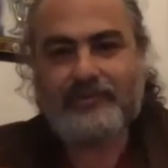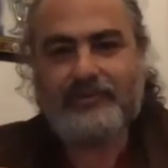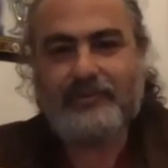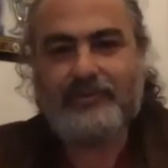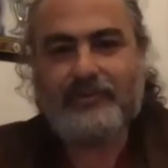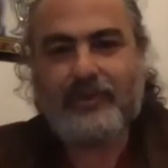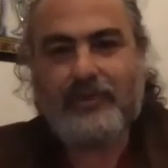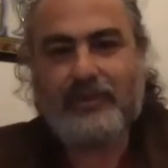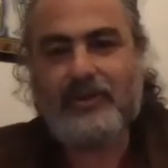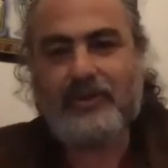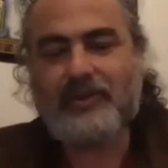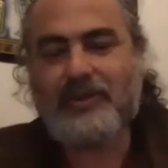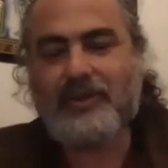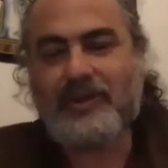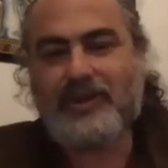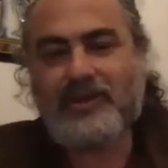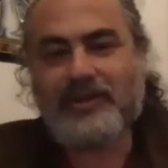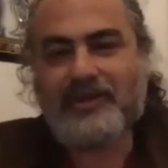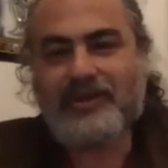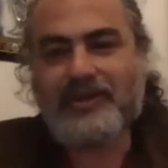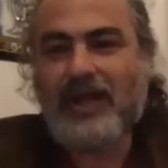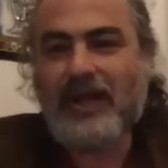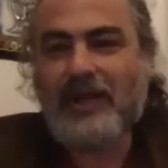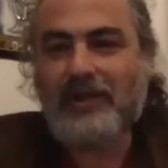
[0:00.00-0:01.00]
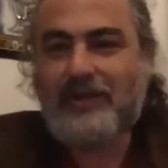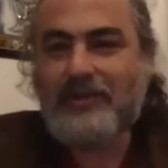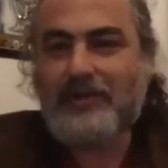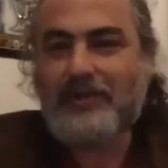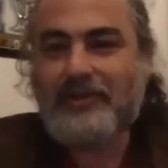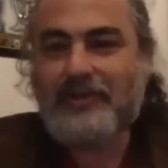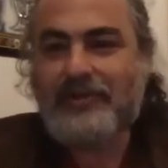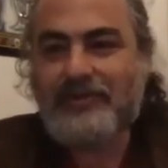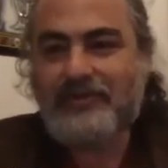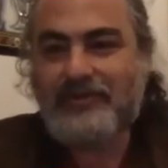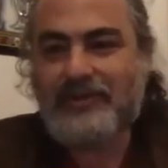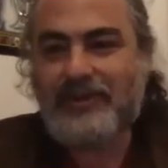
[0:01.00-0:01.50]
All the other
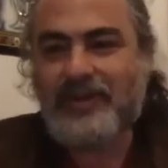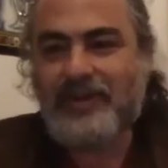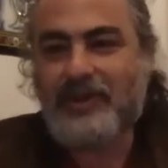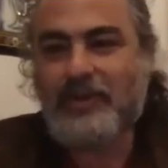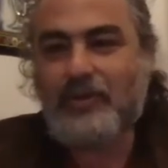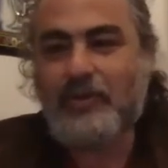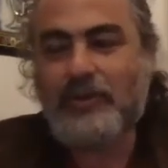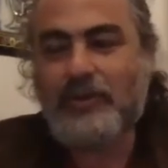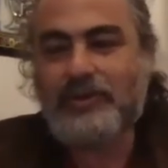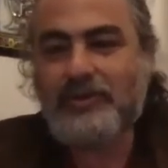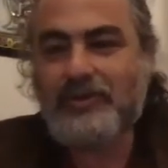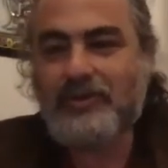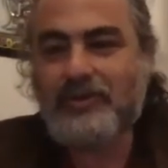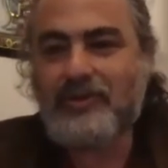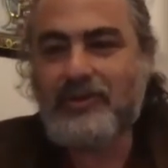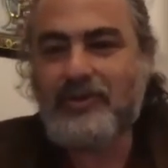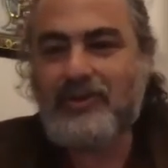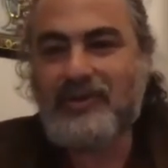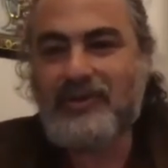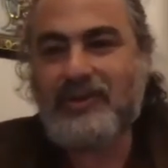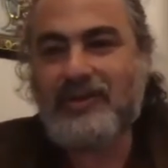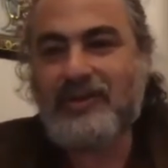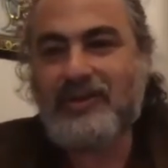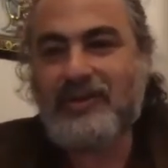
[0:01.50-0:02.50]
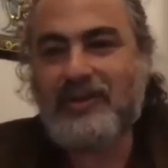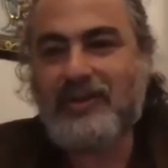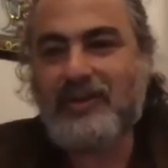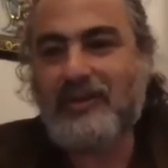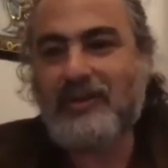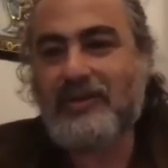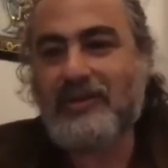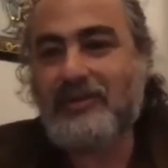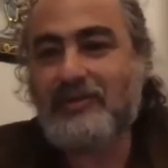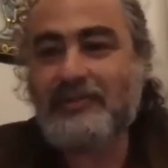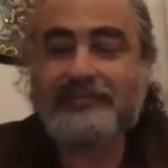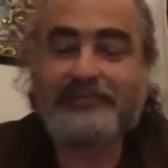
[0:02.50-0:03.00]
three quarters
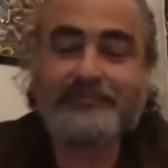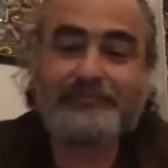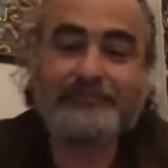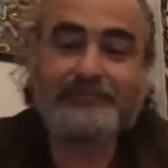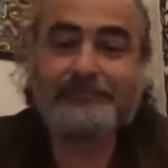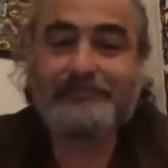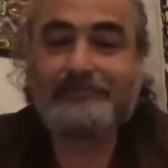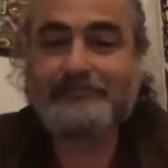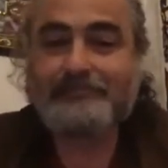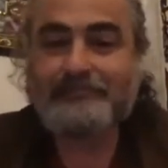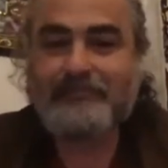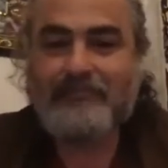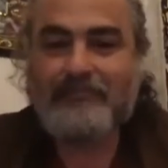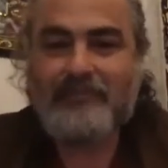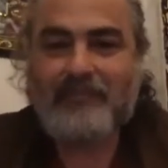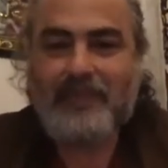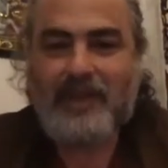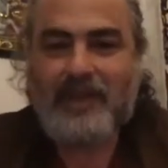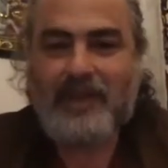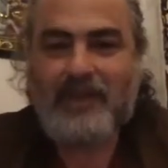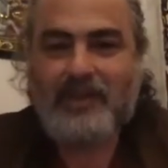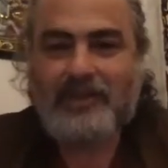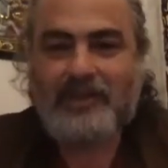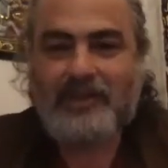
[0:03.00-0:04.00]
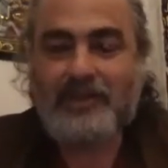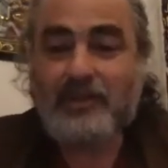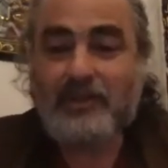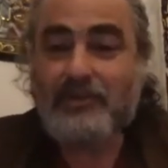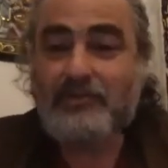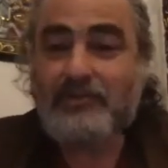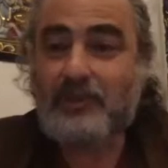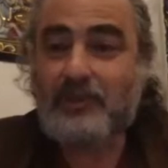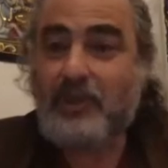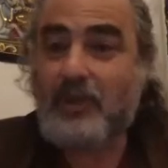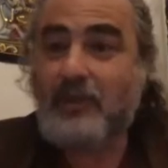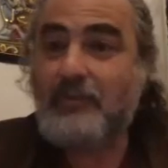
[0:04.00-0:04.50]
are
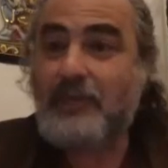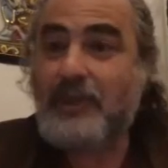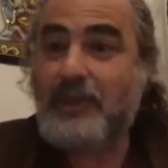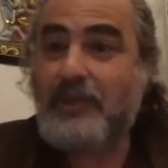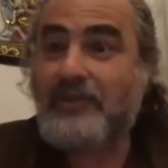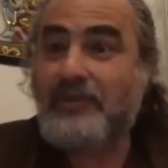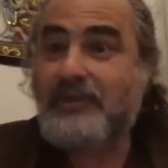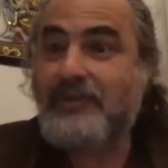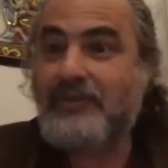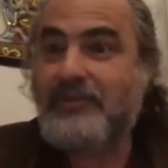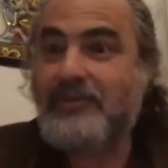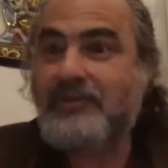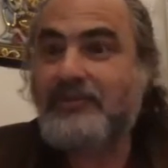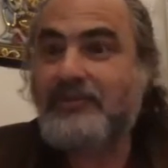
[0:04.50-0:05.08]
not recommended,